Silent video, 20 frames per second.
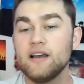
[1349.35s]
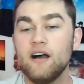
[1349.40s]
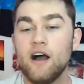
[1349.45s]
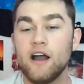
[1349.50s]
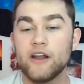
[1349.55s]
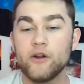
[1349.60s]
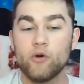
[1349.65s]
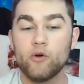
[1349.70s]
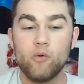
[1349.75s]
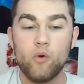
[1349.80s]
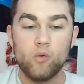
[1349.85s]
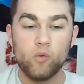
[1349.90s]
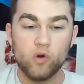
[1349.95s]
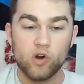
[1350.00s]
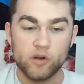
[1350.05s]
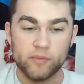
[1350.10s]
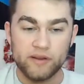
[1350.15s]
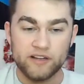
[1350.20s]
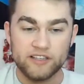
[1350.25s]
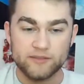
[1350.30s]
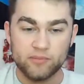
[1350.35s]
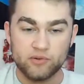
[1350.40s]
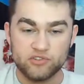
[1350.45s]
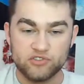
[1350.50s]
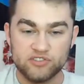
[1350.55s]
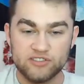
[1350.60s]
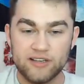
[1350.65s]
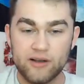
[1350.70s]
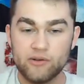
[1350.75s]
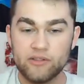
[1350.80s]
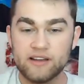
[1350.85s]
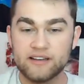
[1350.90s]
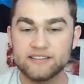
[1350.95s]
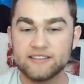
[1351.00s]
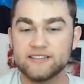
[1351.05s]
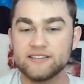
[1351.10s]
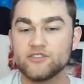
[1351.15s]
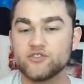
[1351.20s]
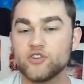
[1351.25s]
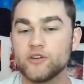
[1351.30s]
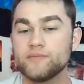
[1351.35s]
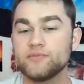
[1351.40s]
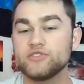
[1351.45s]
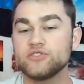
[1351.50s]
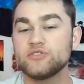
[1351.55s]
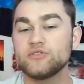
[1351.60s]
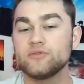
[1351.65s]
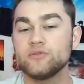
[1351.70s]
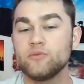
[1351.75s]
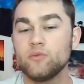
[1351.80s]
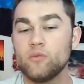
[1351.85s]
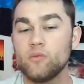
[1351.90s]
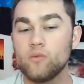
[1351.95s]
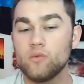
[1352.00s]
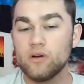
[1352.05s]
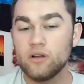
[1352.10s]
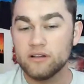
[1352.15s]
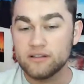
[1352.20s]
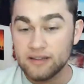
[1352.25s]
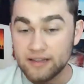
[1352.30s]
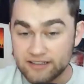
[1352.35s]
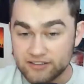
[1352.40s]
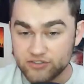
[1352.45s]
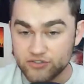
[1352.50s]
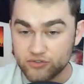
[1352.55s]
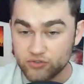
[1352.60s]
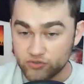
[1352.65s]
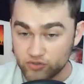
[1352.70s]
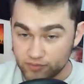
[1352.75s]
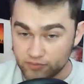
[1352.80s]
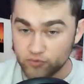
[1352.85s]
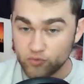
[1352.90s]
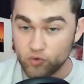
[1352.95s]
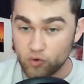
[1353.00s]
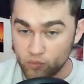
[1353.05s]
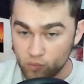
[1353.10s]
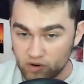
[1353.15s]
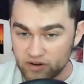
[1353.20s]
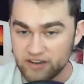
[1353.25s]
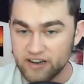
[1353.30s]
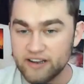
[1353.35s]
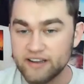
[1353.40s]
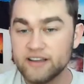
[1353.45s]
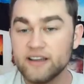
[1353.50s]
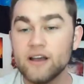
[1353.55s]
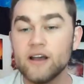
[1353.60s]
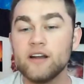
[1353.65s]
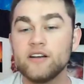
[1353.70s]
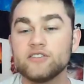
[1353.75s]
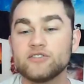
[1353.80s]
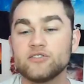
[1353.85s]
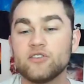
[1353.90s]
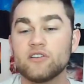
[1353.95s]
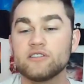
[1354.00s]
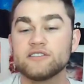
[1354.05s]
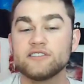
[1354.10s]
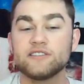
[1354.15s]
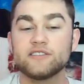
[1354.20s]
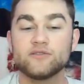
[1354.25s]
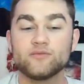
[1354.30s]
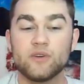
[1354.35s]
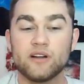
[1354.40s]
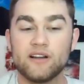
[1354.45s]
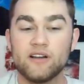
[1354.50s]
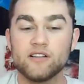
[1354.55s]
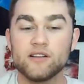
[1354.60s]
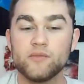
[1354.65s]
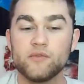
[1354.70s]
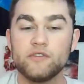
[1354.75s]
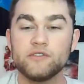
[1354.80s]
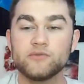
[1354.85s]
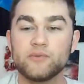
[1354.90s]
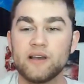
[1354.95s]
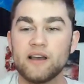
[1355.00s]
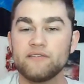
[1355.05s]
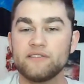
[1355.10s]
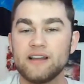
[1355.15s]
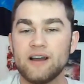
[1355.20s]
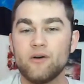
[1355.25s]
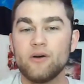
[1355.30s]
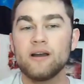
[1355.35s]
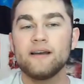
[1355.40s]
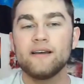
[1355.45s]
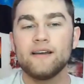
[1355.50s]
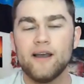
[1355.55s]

I know it won't work because personally I would like to see the scripts warm one day, just as long as it doesn't wreck on the movies we have now.